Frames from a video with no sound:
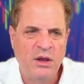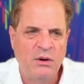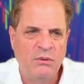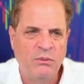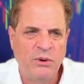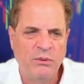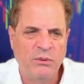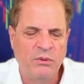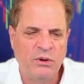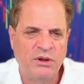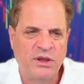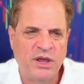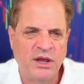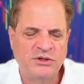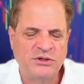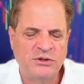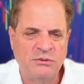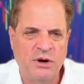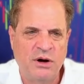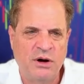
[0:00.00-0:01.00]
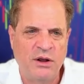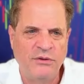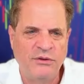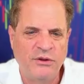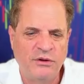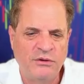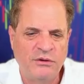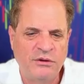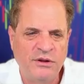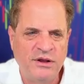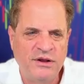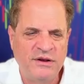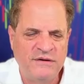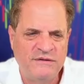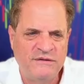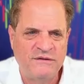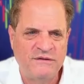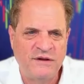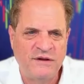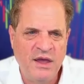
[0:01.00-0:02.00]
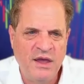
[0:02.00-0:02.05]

We will get you on the list.